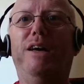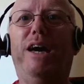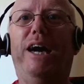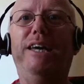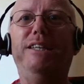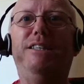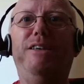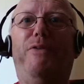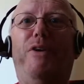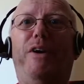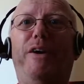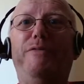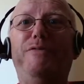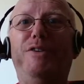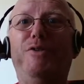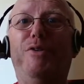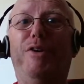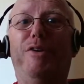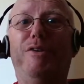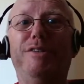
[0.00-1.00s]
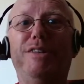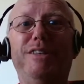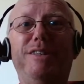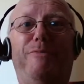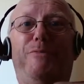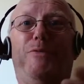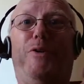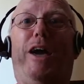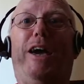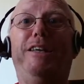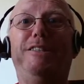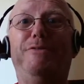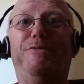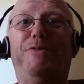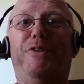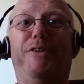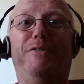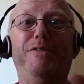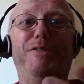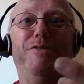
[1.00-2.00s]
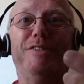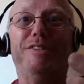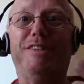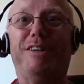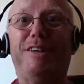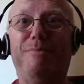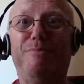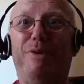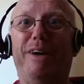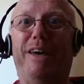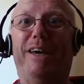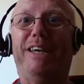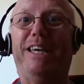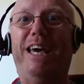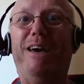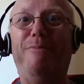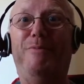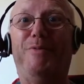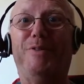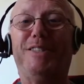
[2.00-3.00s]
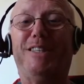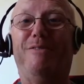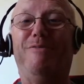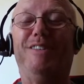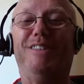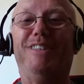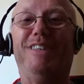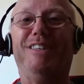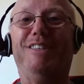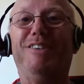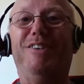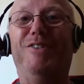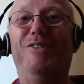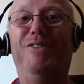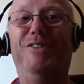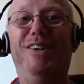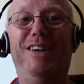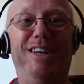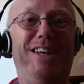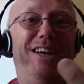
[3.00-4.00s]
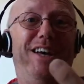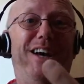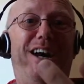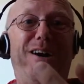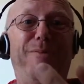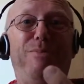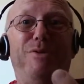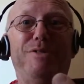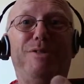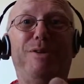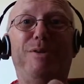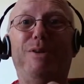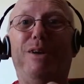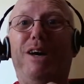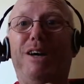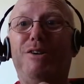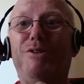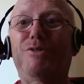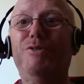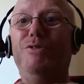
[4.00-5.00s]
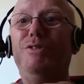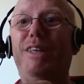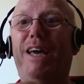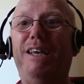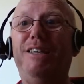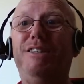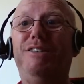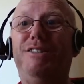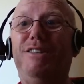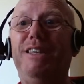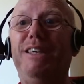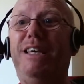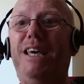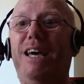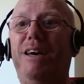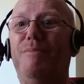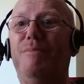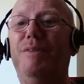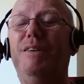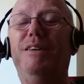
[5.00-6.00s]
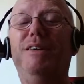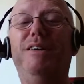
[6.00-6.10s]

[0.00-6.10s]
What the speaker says: 85 euros. For 85 euros, I can buy a cam for 70. So I bought a good HD cam.